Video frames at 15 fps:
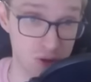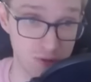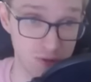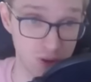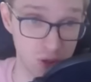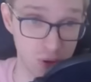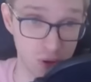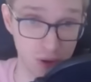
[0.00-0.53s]
for
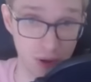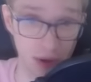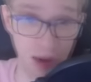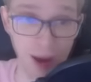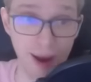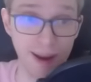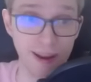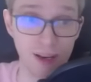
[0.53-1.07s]
your
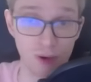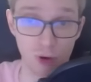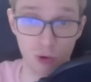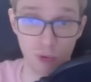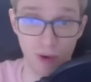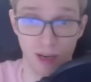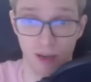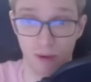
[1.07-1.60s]
Iron
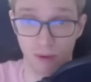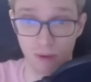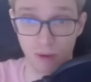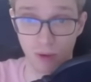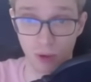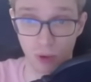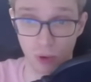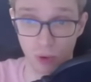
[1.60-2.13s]
Crown,
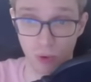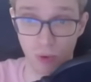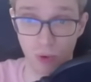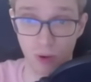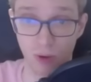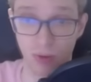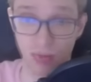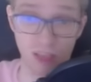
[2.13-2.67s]
who
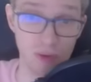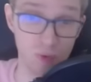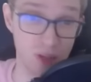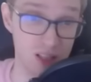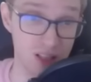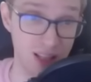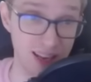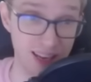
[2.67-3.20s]
doesn't
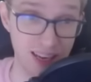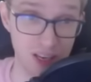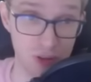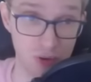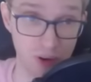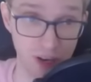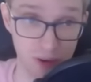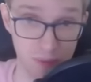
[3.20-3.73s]
really like
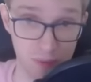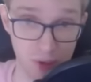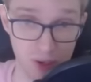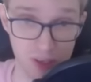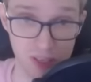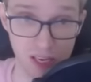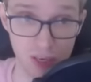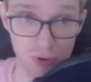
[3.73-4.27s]
Heatran,
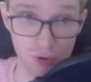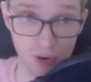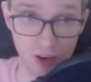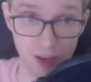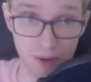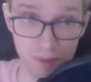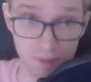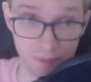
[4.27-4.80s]
because
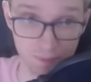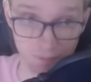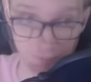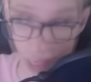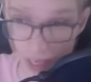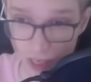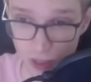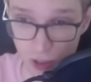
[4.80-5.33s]
Heatran
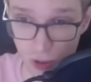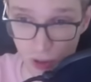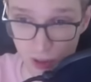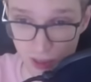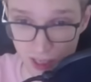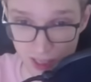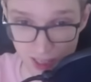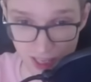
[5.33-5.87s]
resists all of
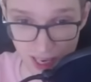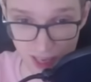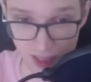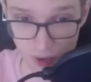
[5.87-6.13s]
these attacks